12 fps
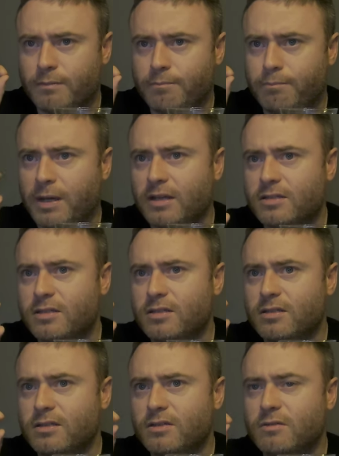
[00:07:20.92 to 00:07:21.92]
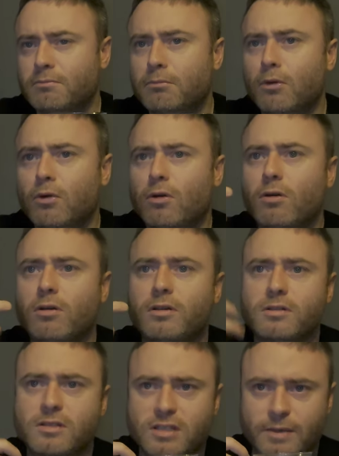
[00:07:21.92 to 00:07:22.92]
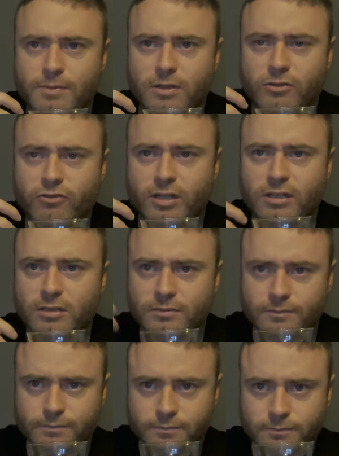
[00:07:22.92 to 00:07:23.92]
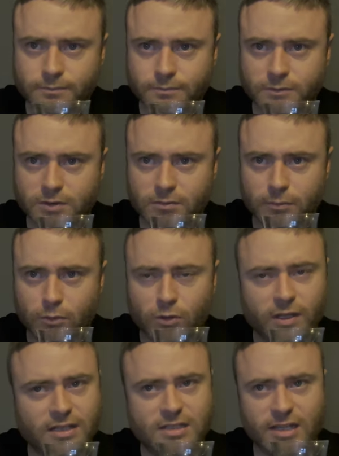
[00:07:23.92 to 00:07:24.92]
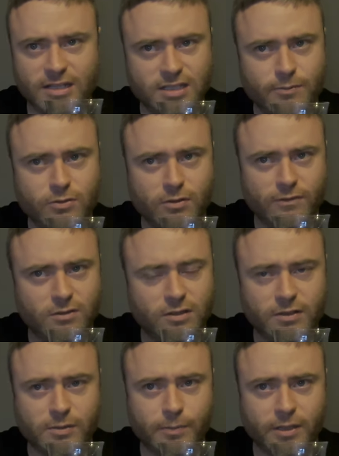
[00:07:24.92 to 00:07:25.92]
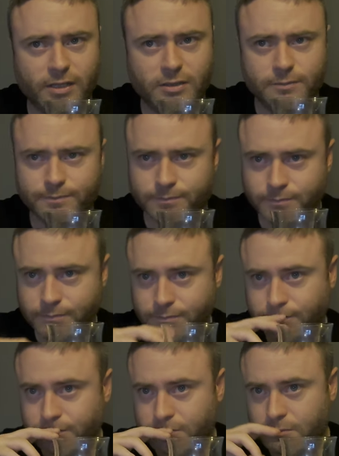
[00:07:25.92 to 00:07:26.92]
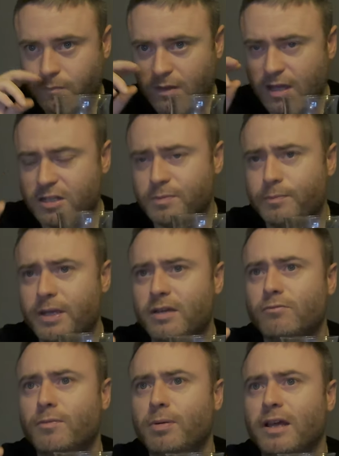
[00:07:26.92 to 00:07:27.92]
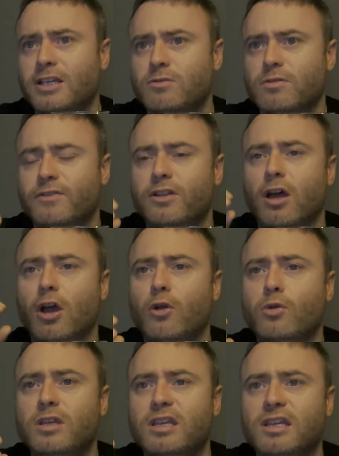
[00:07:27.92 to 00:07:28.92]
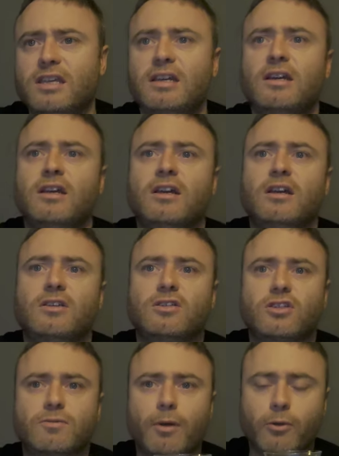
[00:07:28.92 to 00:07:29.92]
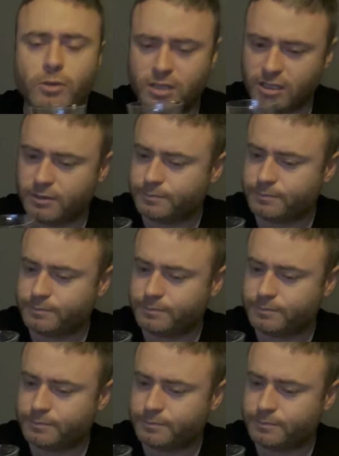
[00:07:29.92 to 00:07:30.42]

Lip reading: but the more sips I drink, the more that taste seems to have disappeared, and it's being replaced with an oaky, smoky,